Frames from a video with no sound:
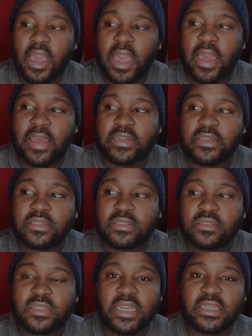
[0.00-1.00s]
And
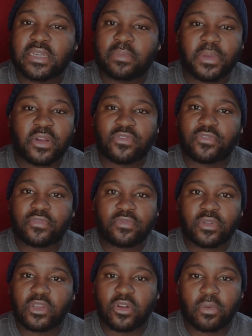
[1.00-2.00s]
they did a bit of,
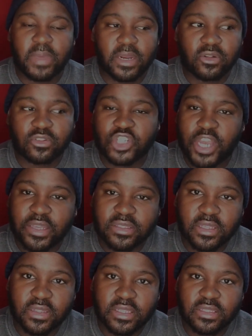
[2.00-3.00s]
medical checks,
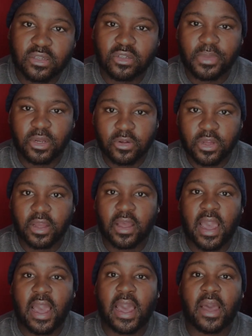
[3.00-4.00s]
and they said to me, "Look,
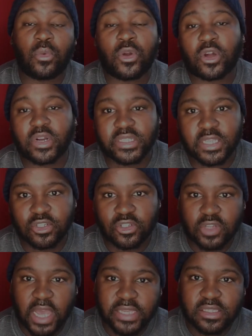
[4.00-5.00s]
we're not going to send you
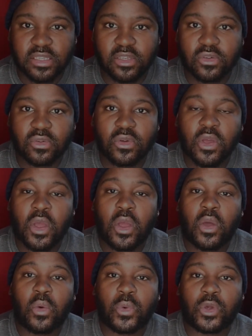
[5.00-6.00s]
to ICU.
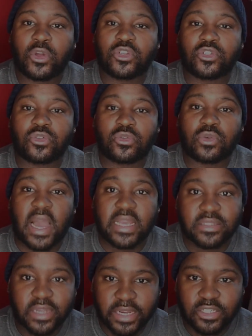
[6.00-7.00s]
We're going to
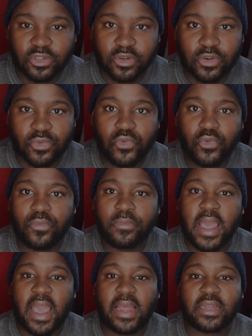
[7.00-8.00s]
isolate you in a room,
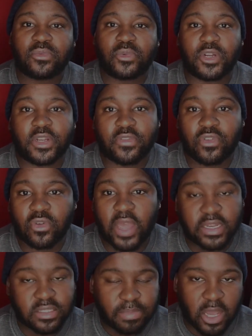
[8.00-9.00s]
and we're going to give you
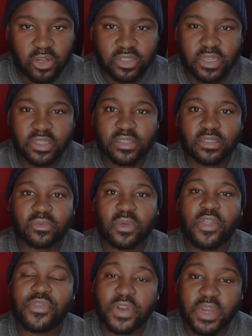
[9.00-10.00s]
antibiotics.
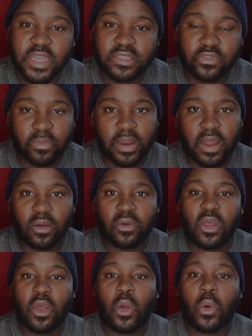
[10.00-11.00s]
3 days from now,
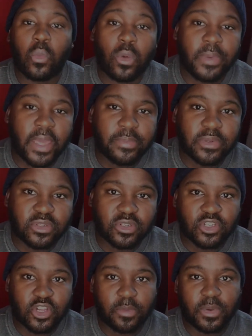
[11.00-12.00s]
we'll be able to
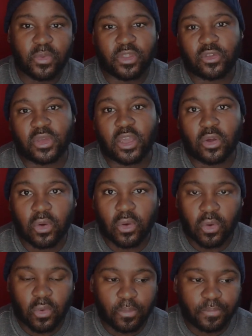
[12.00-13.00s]
determine whether you can go
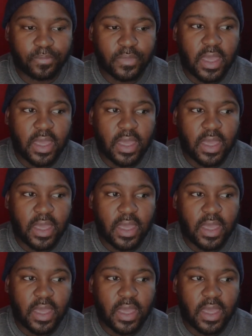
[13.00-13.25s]
home."